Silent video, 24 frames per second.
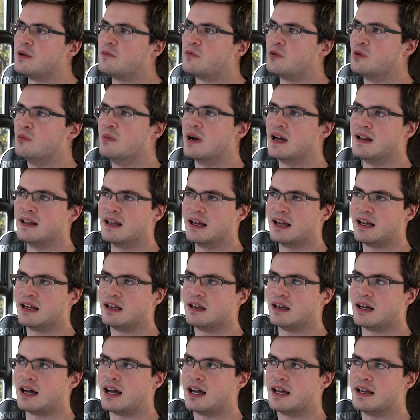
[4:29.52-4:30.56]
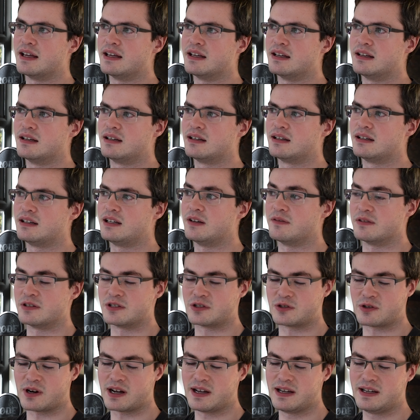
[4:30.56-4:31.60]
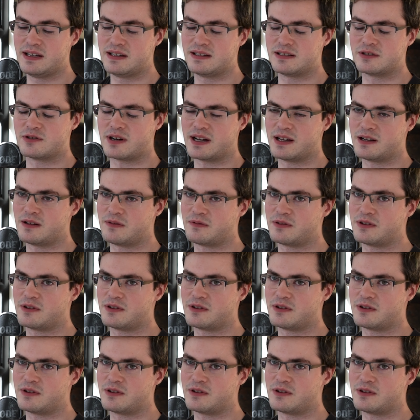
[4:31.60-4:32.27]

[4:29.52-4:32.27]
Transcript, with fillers: through my day, I, if it's dry, dry enough